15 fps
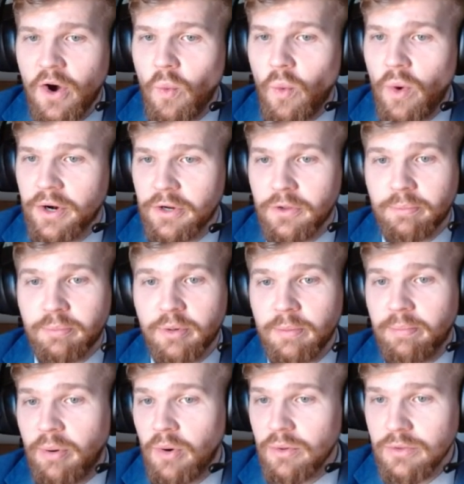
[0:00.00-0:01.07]
What are the
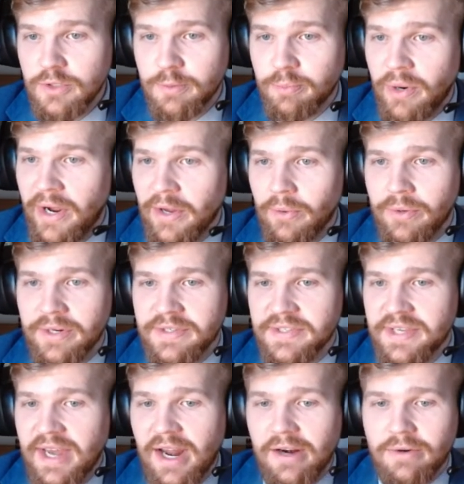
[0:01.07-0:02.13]
proposed priorities
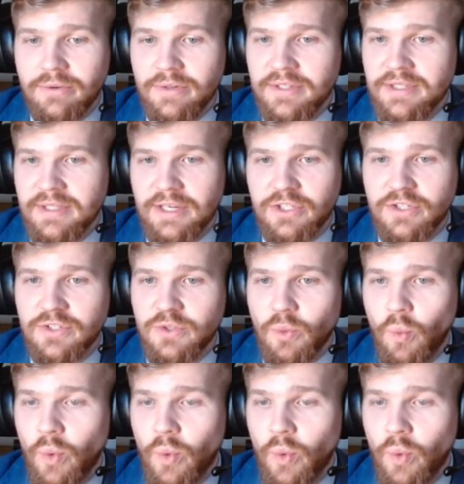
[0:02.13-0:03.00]
and category selections?